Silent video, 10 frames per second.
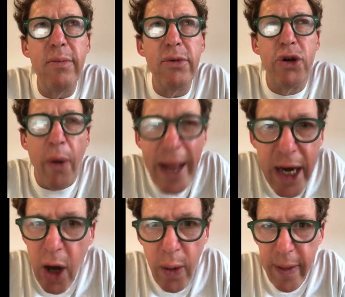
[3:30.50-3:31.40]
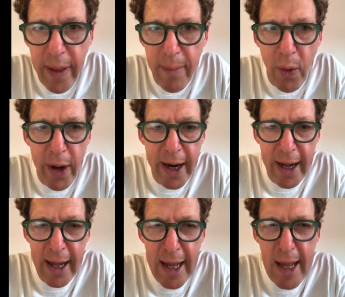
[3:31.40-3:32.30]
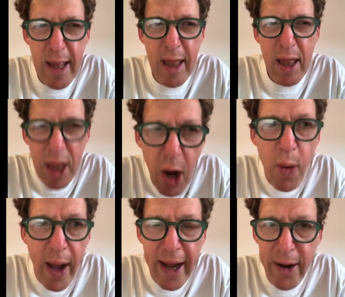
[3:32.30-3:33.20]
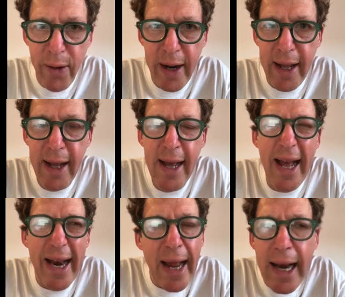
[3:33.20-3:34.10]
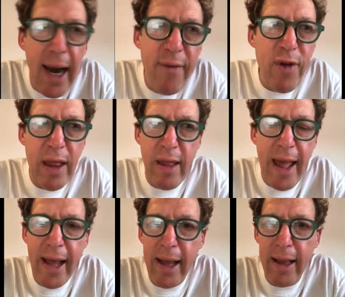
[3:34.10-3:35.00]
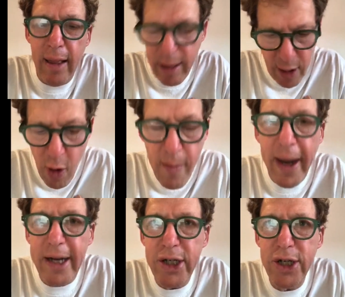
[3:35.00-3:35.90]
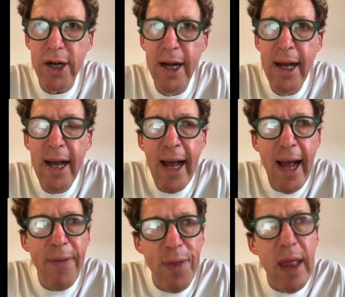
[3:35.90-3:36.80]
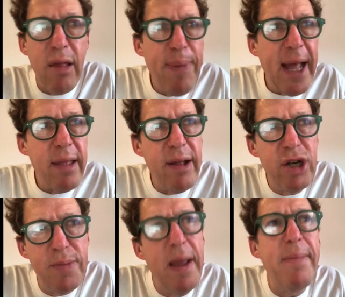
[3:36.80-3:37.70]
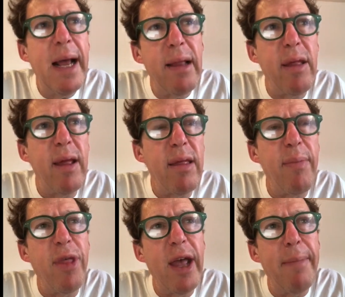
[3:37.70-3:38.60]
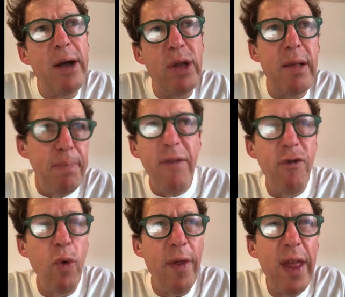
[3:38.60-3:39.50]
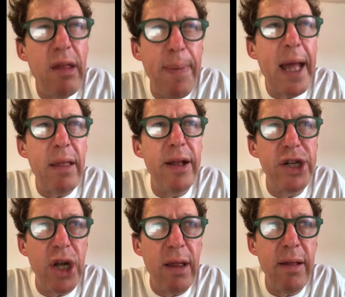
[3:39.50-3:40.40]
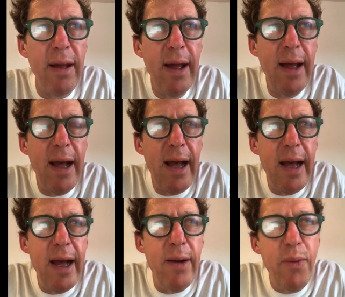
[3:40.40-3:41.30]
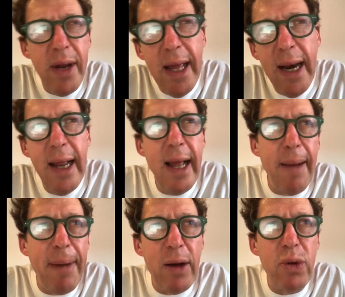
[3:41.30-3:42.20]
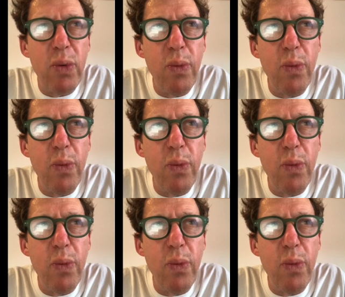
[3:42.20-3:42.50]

Drano in the morning. He is so angry, and I love his anger so much. And this passage, maybe I'll say something about it before. This passage is really about